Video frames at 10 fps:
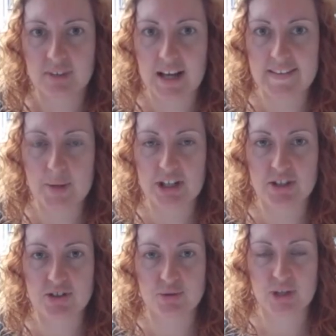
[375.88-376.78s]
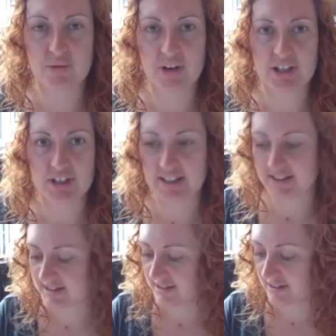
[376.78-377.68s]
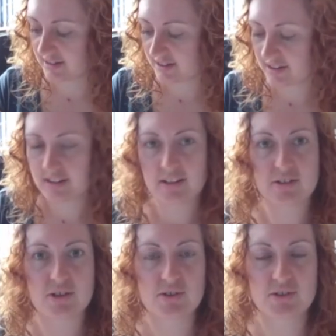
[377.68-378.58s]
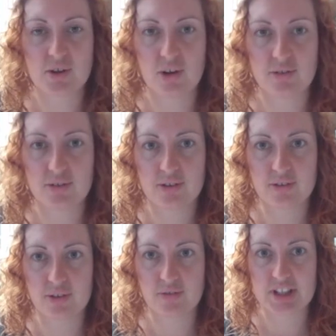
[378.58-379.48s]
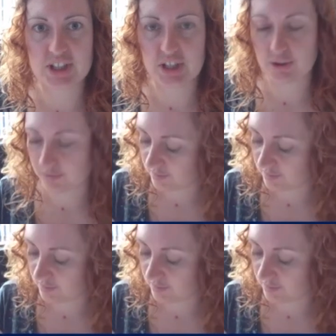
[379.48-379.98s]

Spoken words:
And then we can just rearrange this to solve for v2.